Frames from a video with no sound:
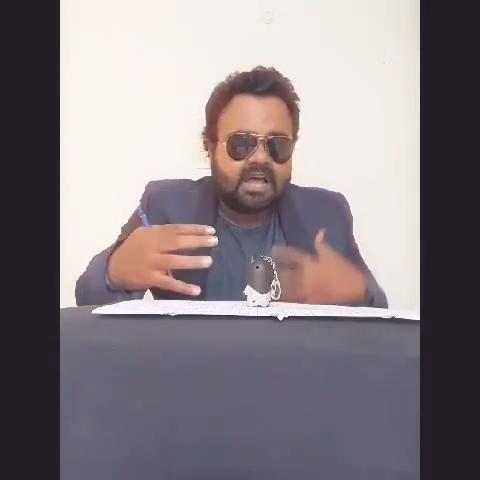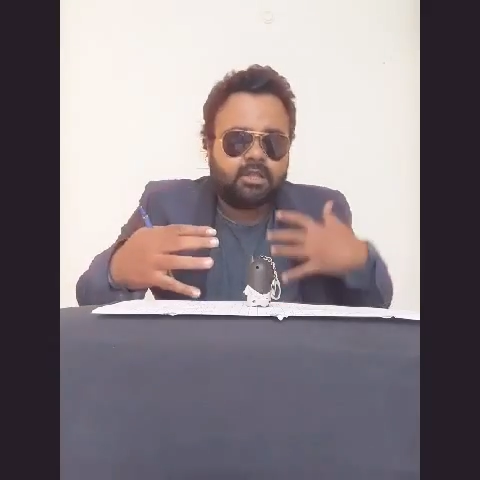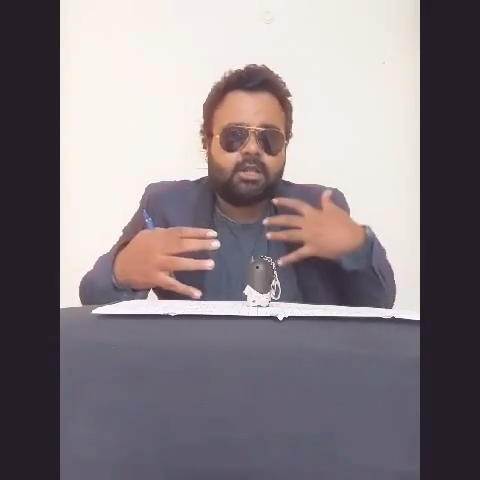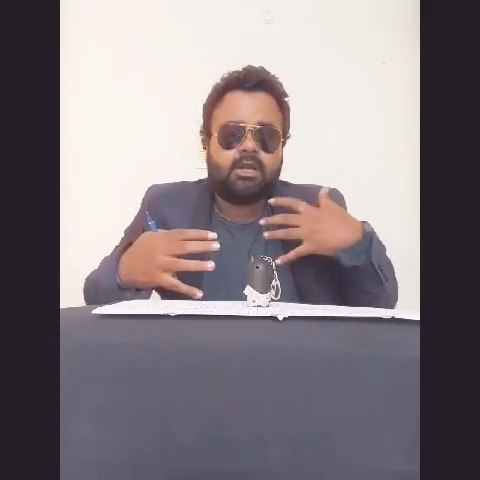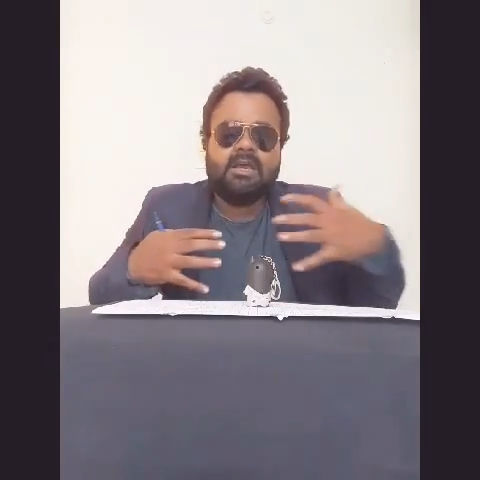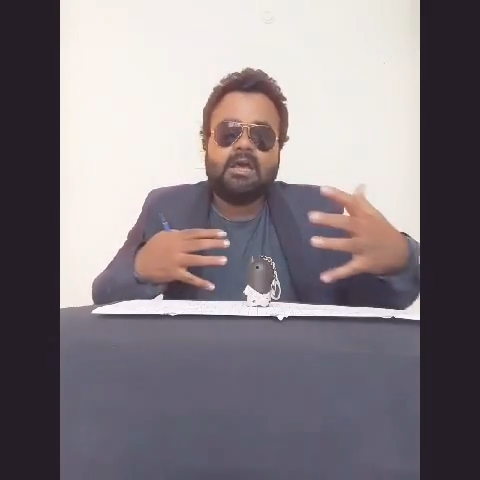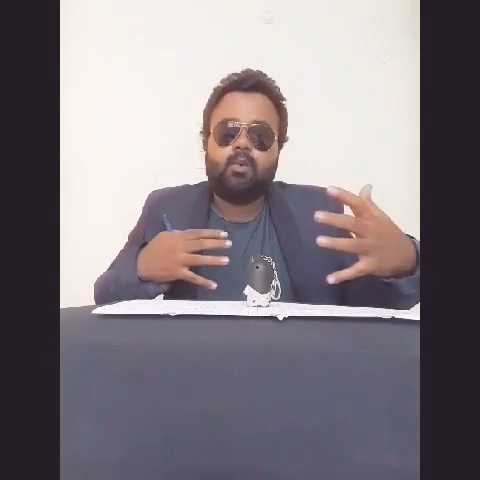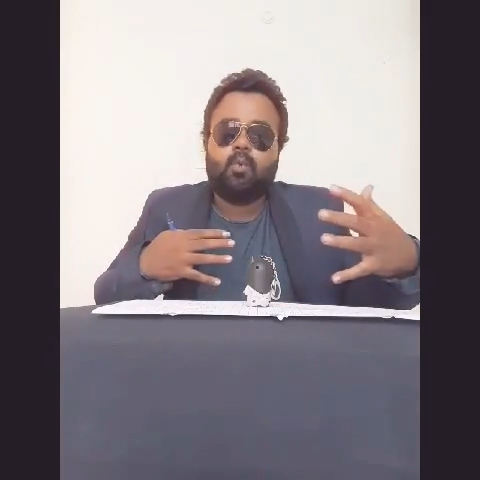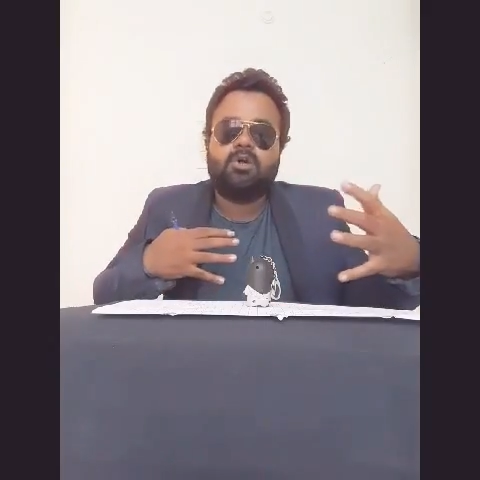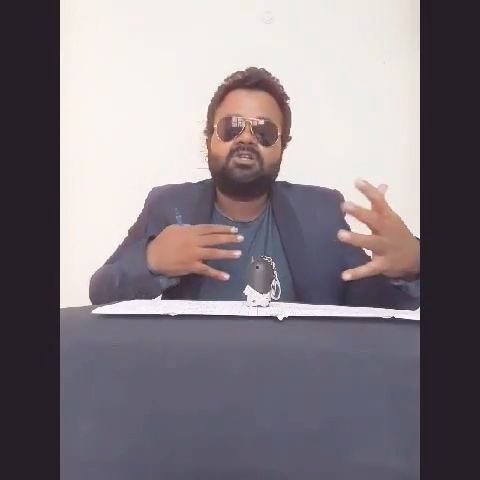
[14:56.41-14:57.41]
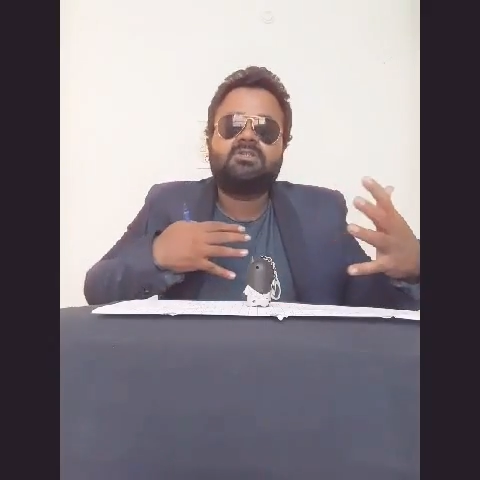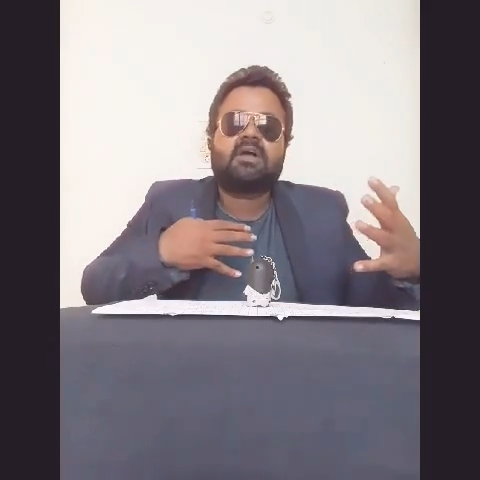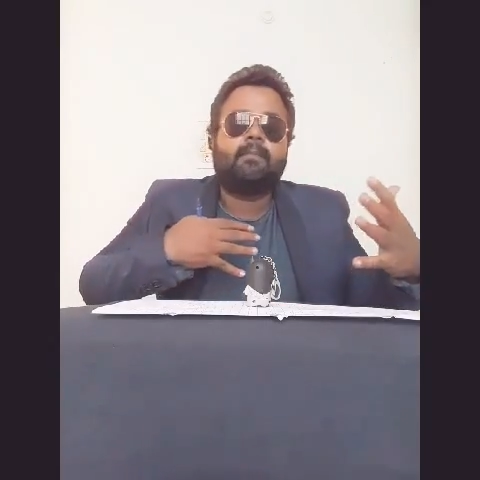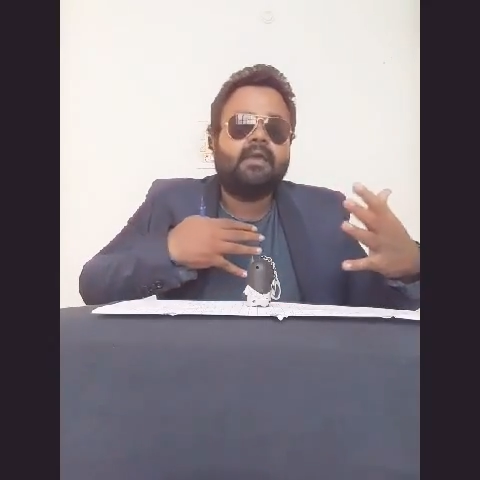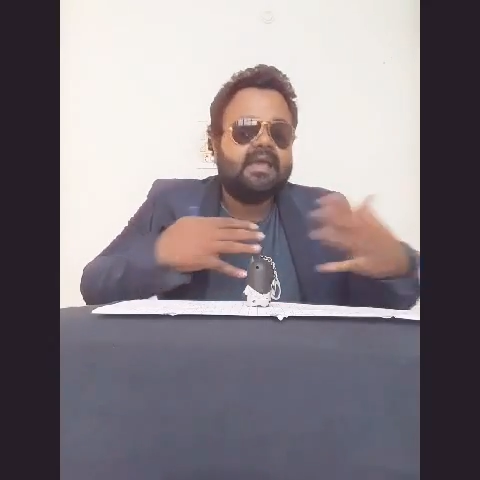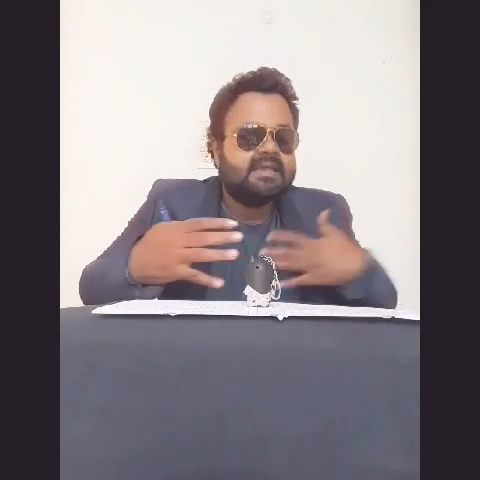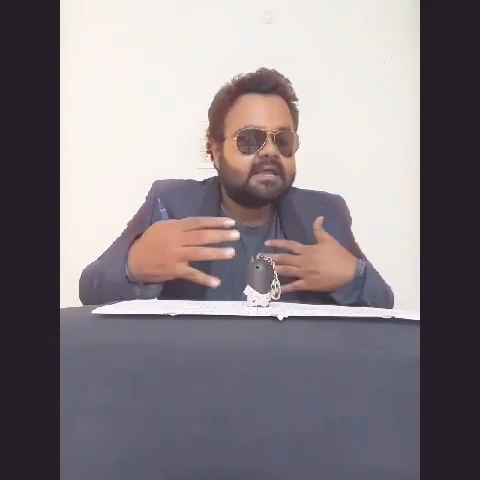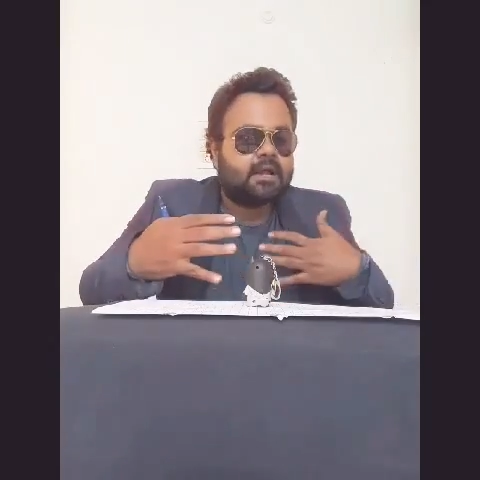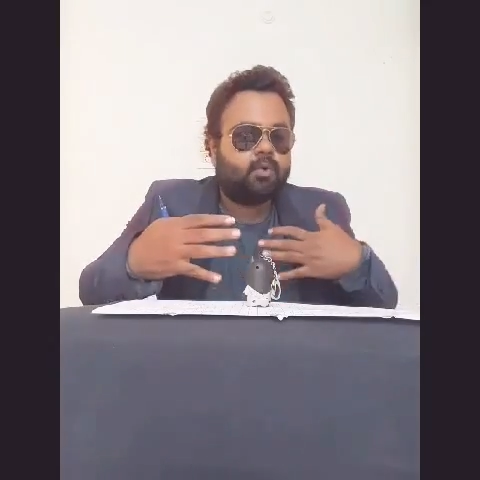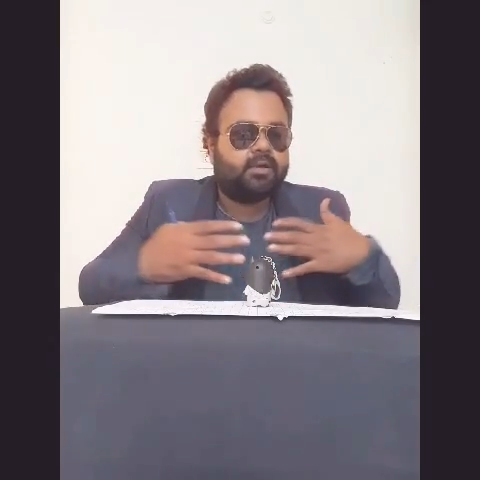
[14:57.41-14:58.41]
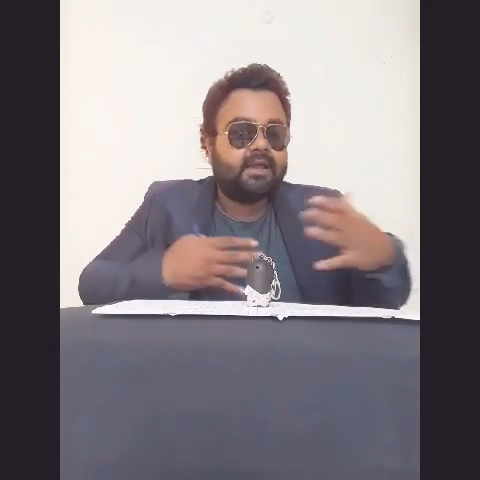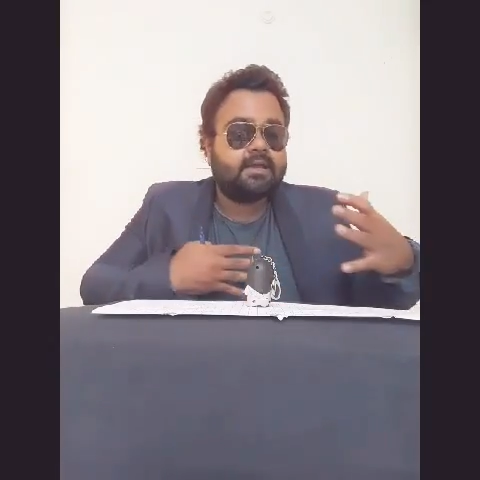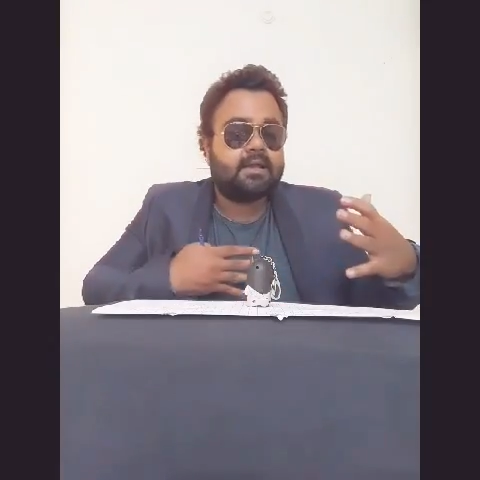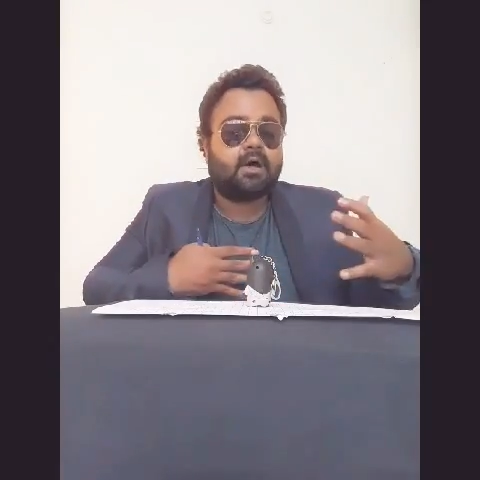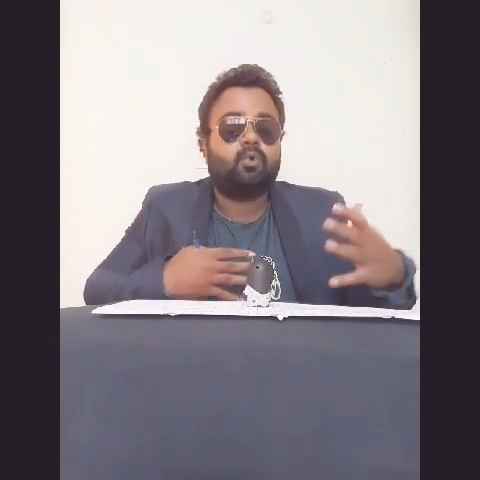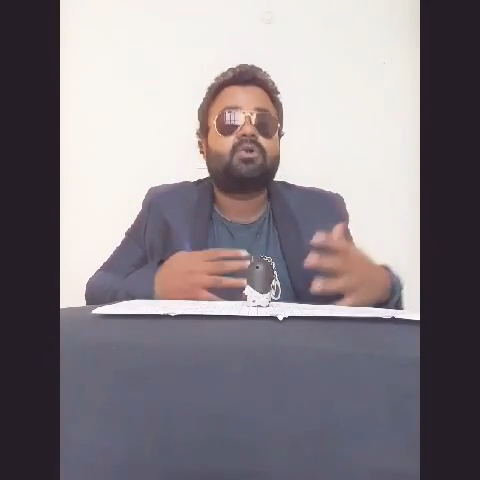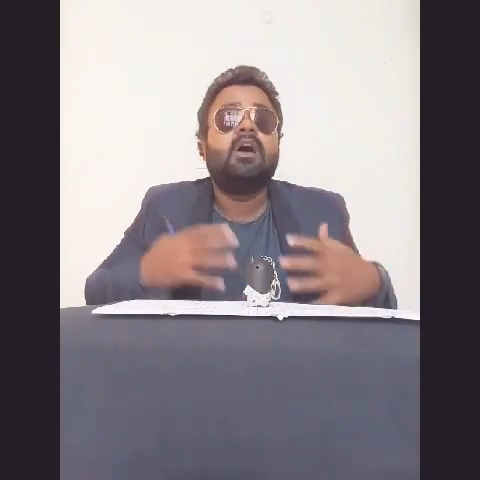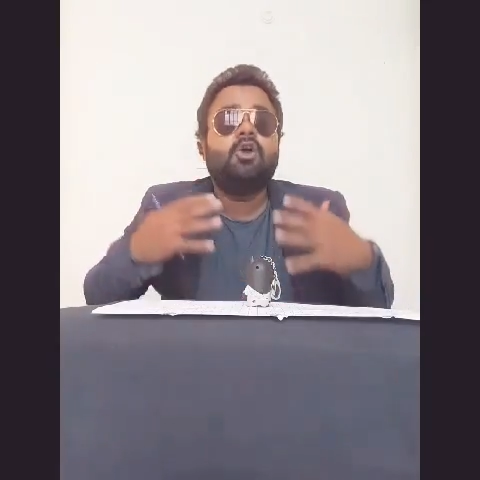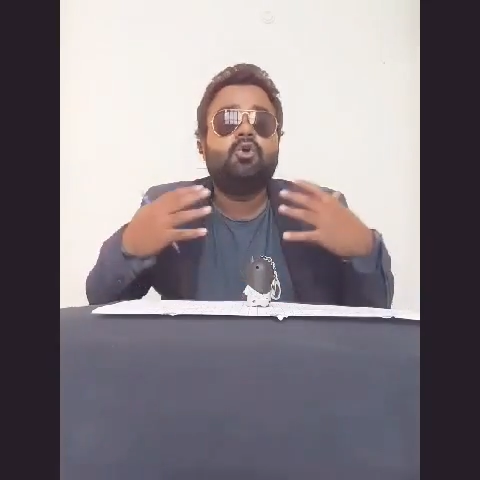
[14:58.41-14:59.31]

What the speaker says: and the real versions coming in and out, in and out.